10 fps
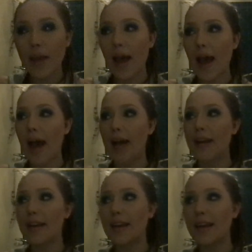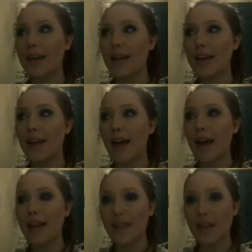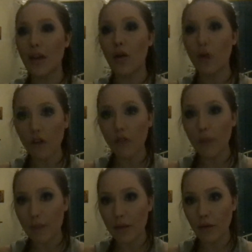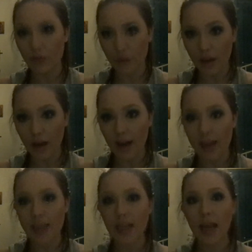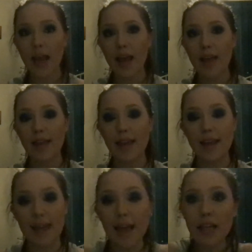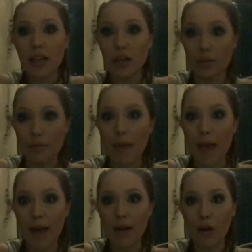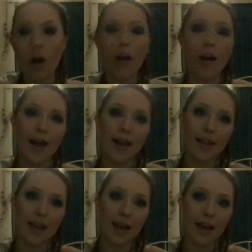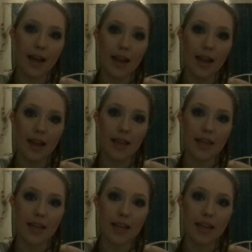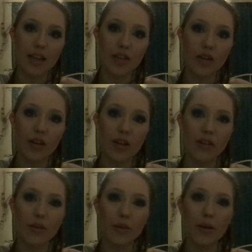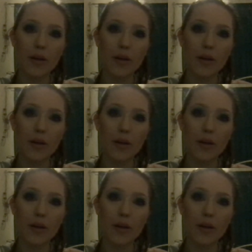And I think a lot of women don't realise that, yes, some men are like that in the sense that they're trying to